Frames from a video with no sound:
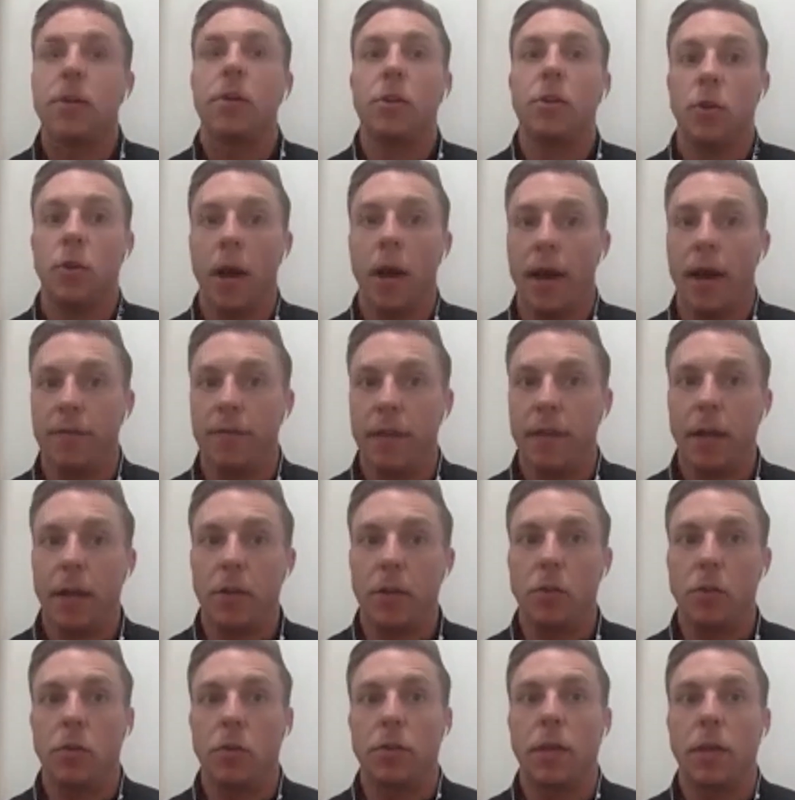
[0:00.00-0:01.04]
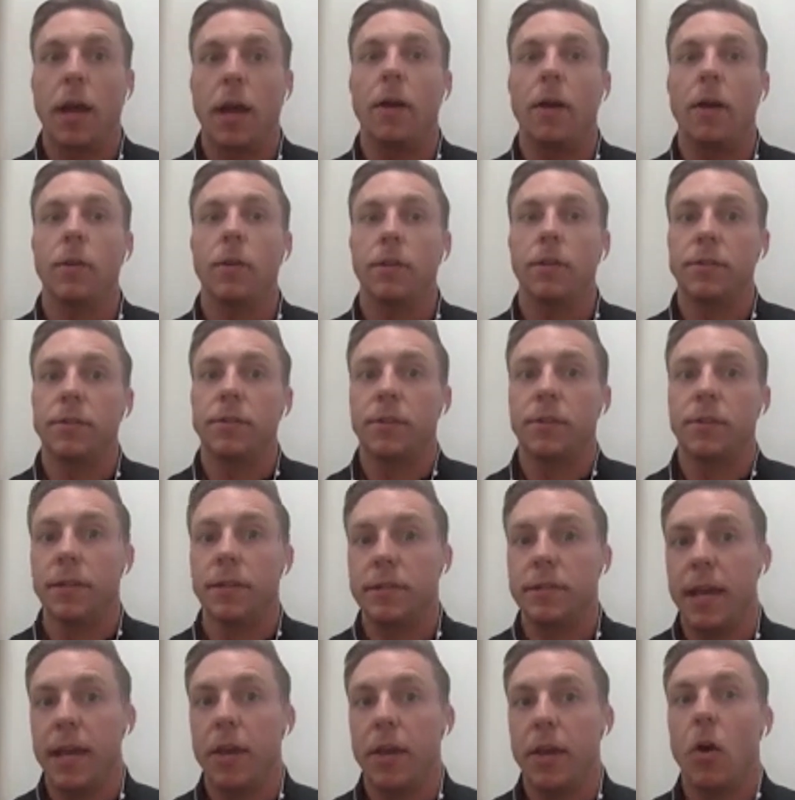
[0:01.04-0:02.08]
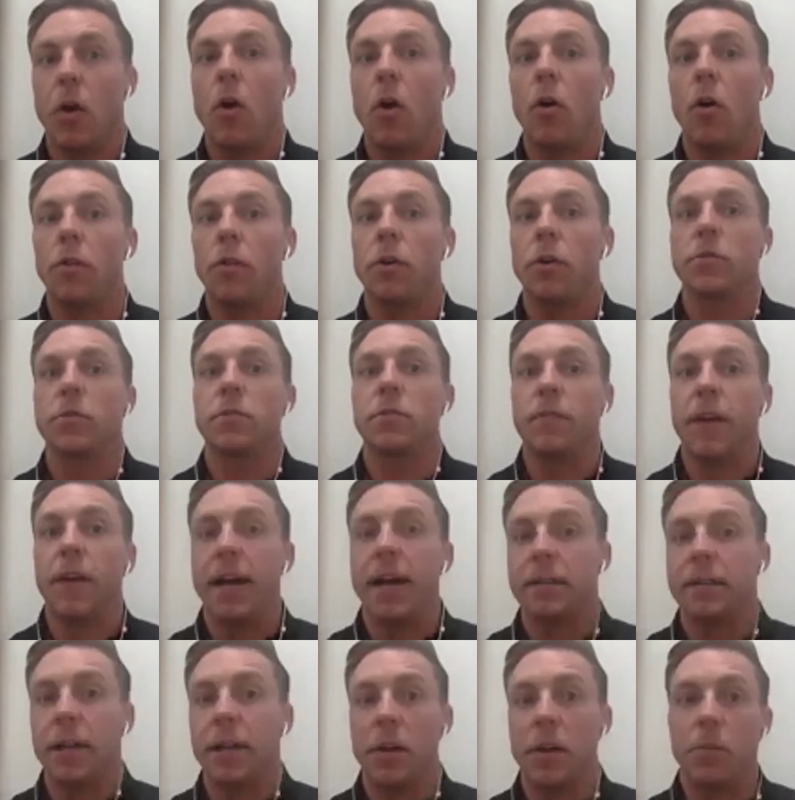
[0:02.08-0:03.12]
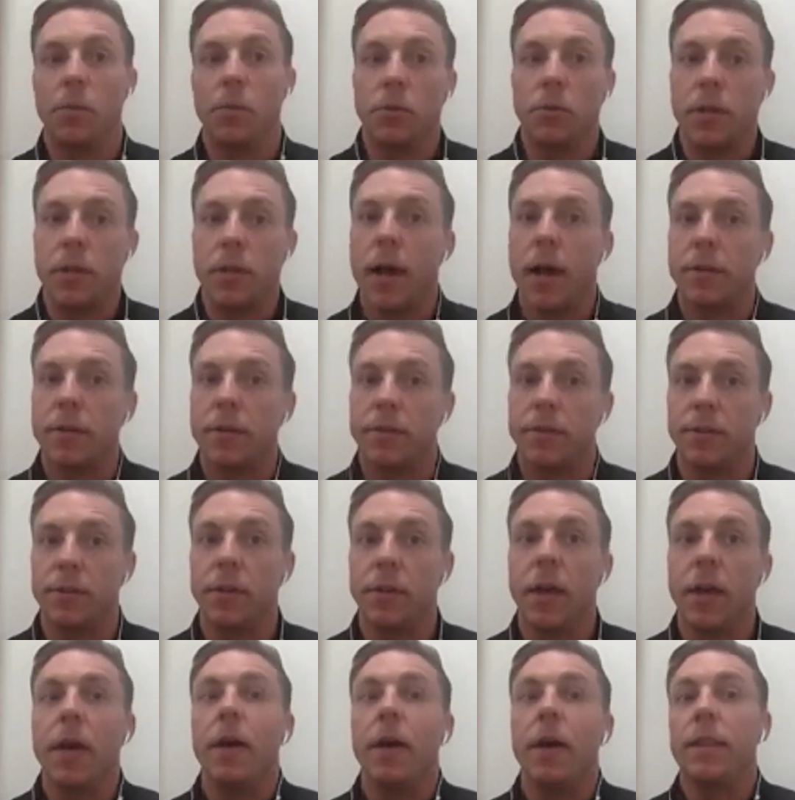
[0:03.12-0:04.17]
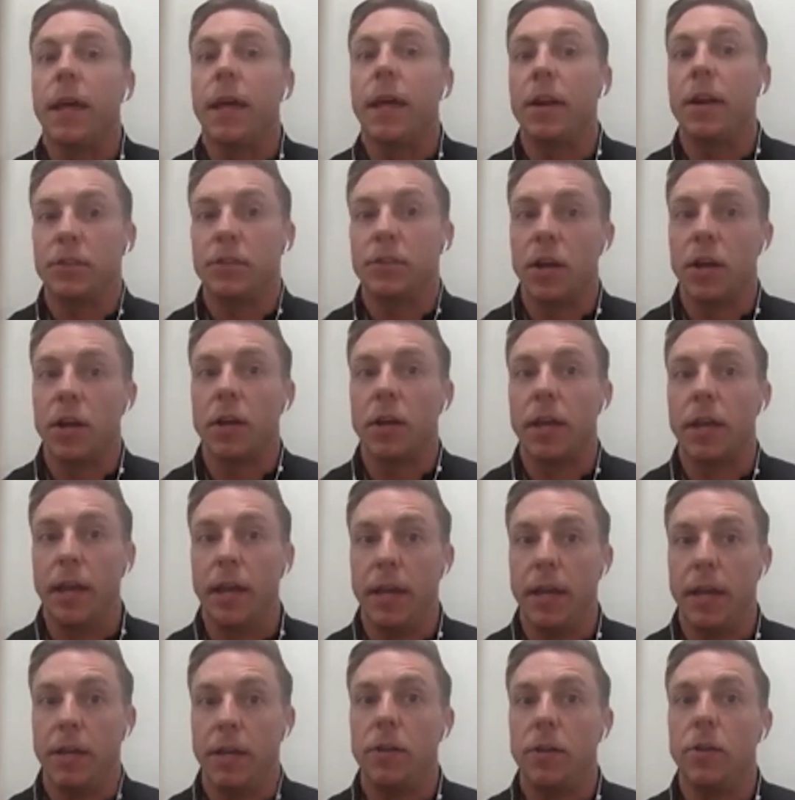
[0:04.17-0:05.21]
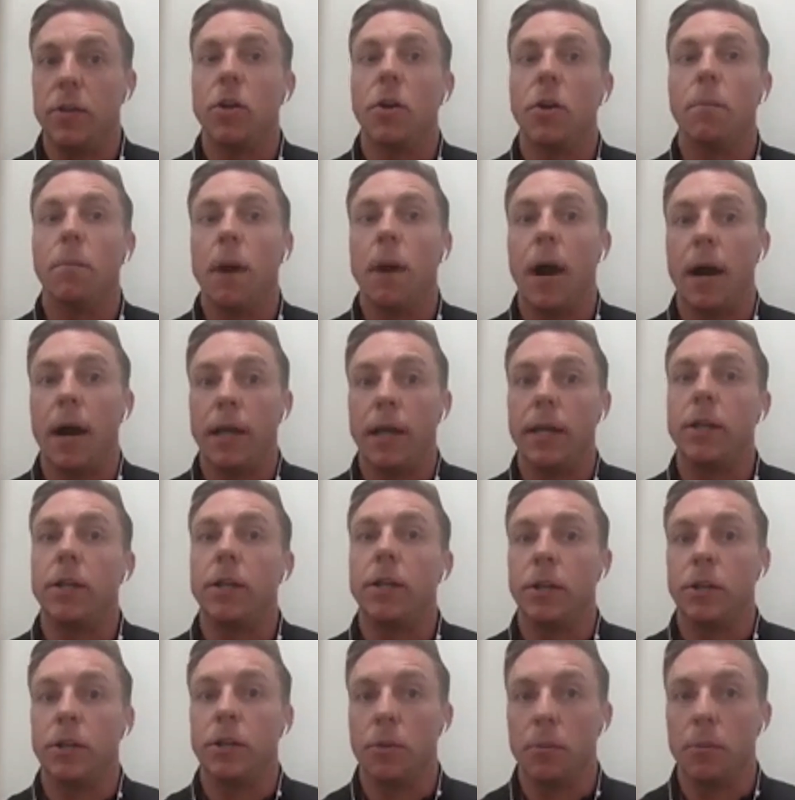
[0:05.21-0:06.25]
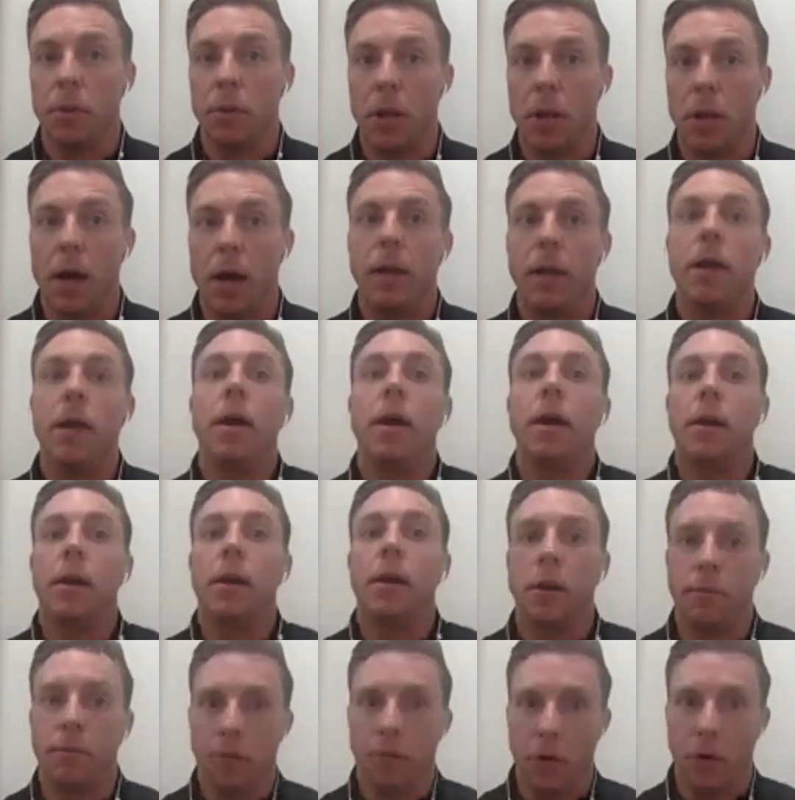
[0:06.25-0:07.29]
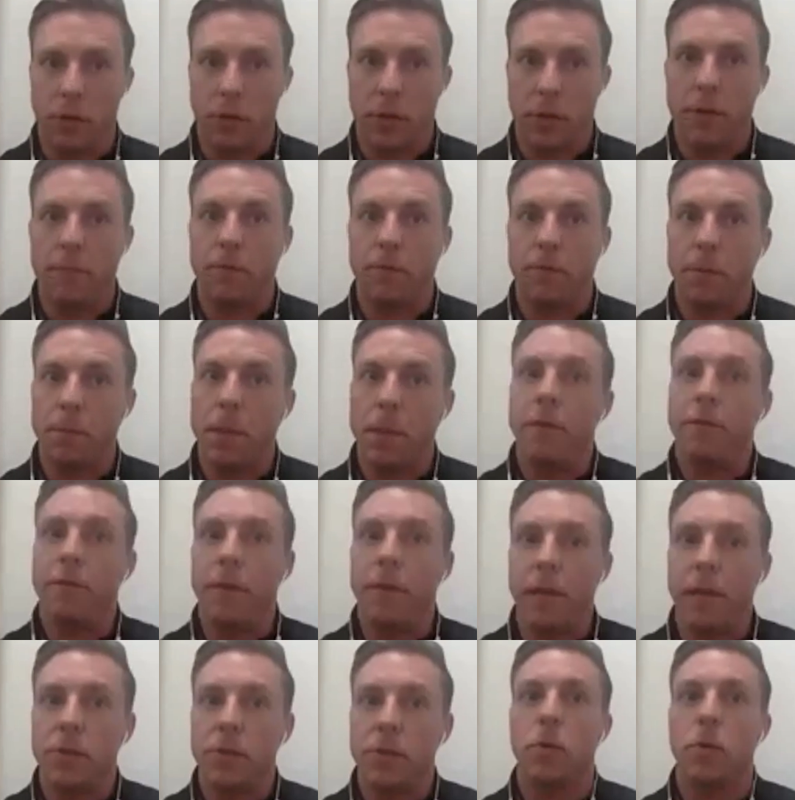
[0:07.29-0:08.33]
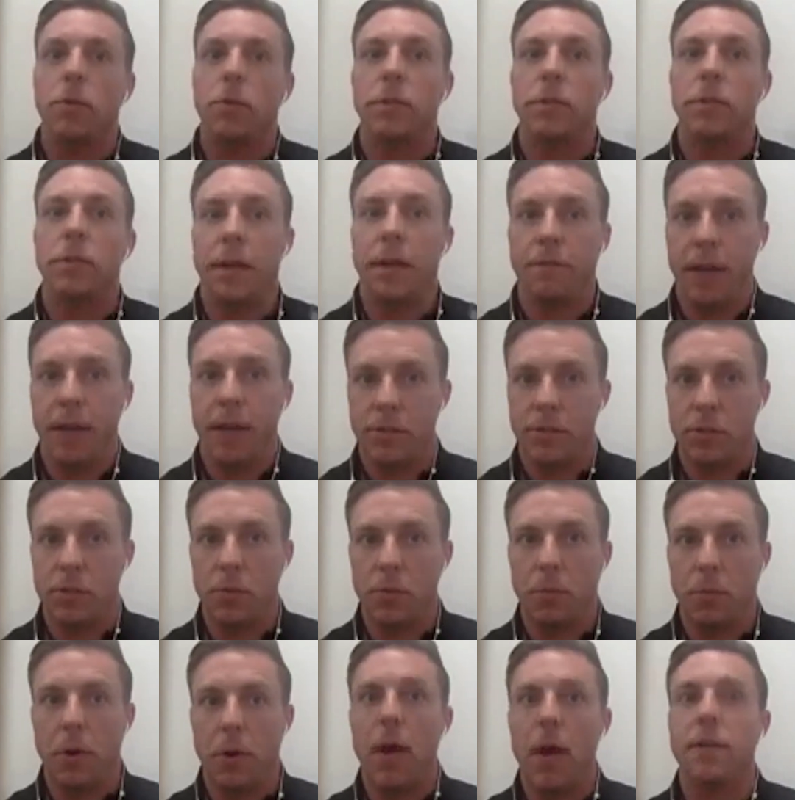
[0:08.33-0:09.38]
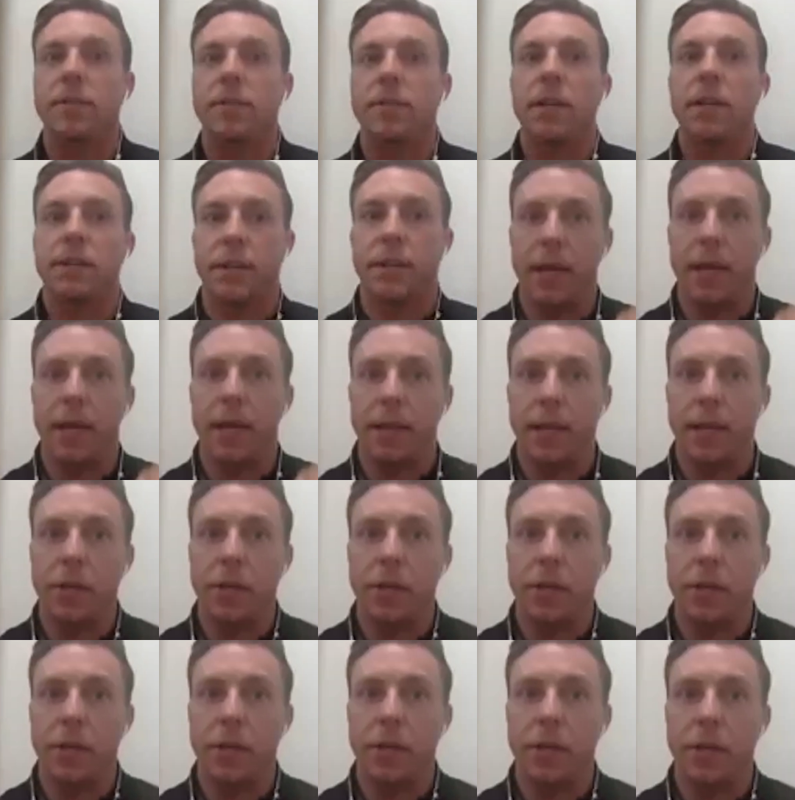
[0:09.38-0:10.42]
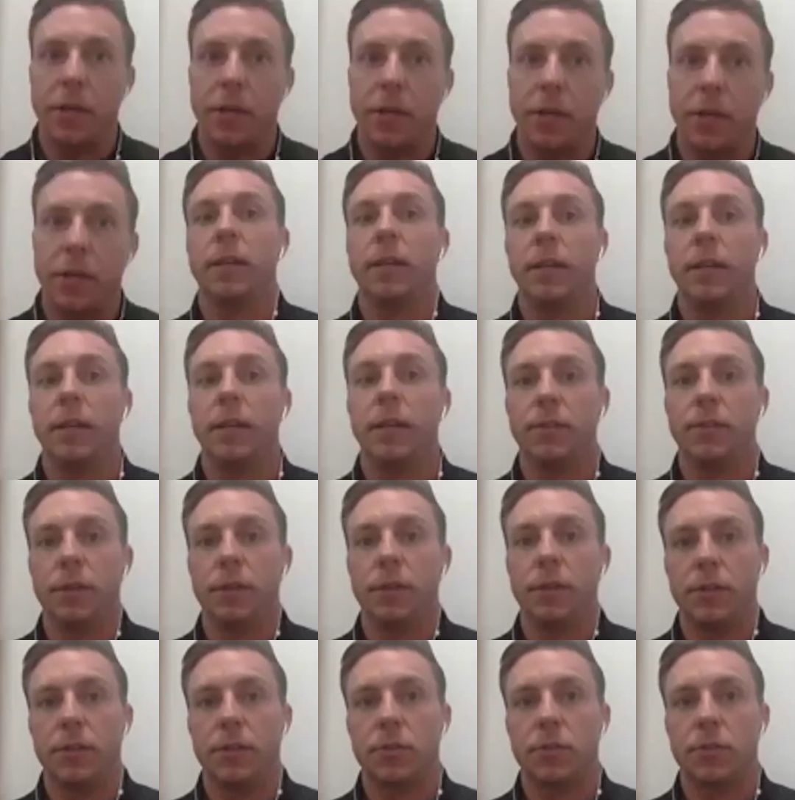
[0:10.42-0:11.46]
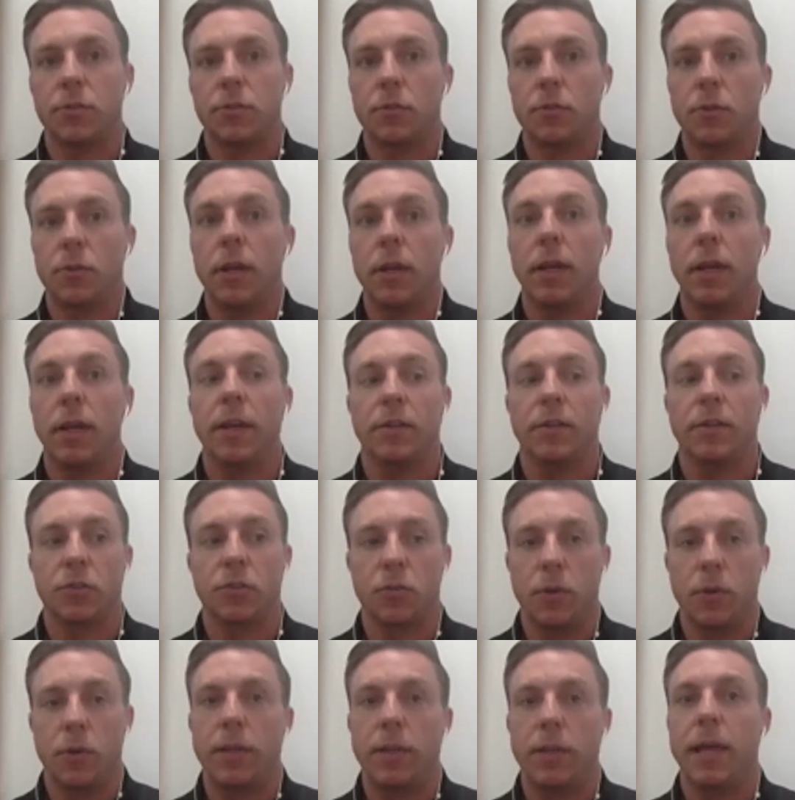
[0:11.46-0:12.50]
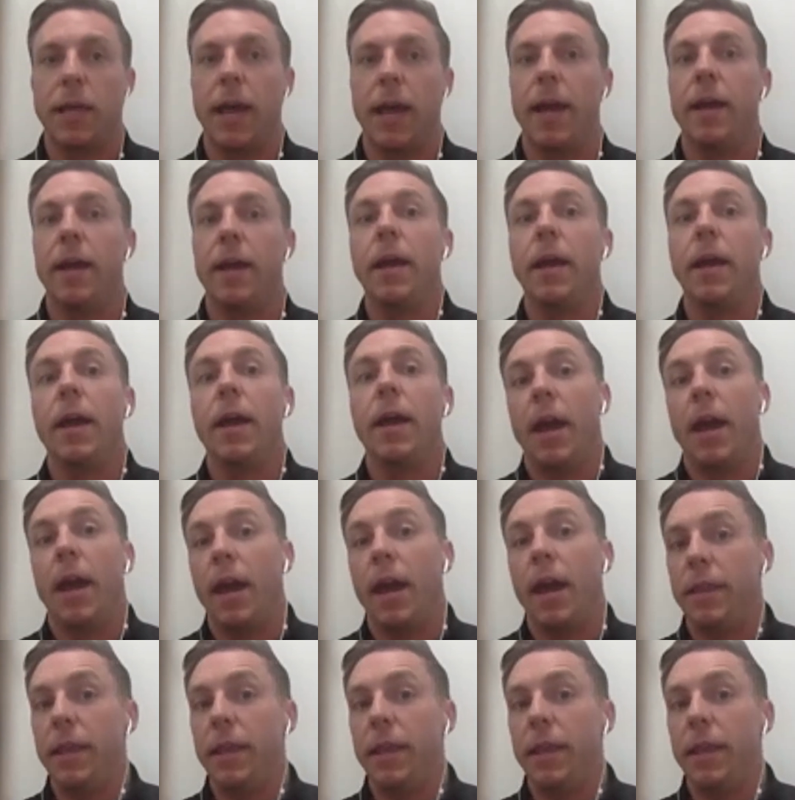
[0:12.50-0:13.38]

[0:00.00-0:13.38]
You have that glutathione, and it's going to take all those fat soluble toxins that are stuck in your body and in your blood, convert them from that phase 1 to that phase 2 process, and then your body is going to easily just excrete that. And